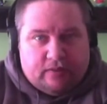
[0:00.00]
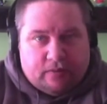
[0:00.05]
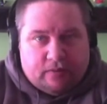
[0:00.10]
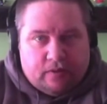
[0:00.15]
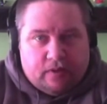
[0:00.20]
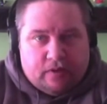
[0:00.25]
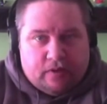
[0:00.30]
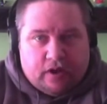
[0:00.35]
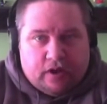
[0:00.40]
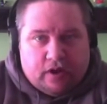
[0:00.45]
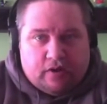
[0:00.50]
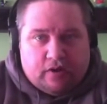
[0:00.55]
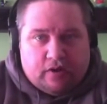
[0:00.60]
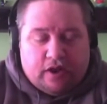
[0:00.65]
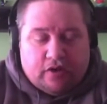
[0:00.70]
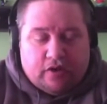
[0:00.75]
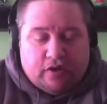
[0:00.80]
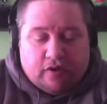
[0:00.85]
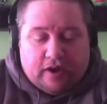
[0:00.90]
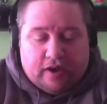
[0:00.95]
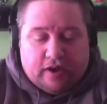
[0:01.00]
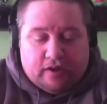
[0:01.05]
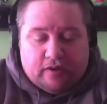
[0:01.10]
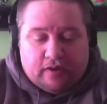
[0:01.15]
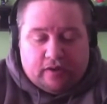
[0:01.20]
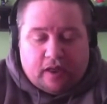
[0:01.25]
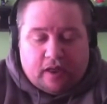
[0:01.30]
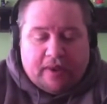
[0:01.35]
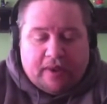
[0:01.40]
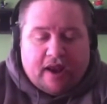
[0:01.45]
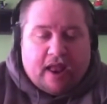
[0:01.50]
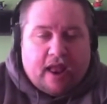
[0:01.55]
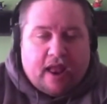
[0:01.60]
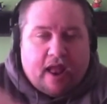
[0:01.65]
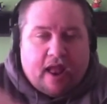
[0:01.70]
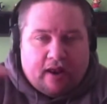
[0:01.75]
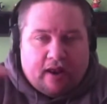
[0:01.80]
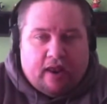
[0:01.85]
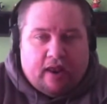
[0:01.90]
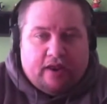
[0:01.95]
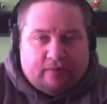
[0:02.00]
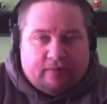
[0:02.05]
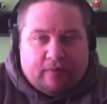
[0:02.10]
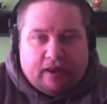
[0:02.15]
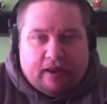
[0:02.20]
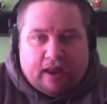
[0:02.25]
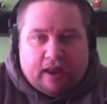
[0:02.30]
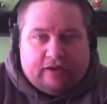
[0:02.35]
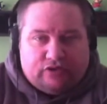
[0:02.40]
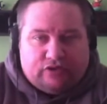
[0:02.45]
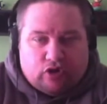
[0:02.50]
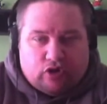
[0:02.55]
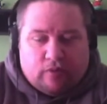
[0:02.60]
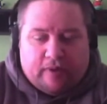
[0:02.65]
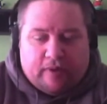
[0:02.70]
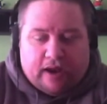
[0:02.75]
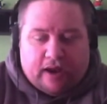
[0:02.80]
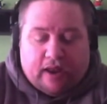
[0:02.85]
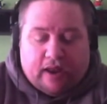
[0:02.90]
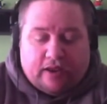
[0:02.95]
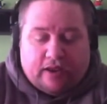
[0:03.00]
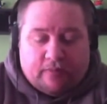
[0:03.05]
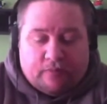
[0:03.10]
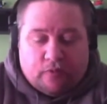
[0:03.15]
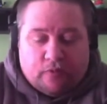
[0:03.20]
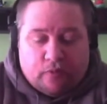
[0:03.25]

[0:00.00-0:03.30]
in a great. I mean, I liked them. I saw them and I liked them.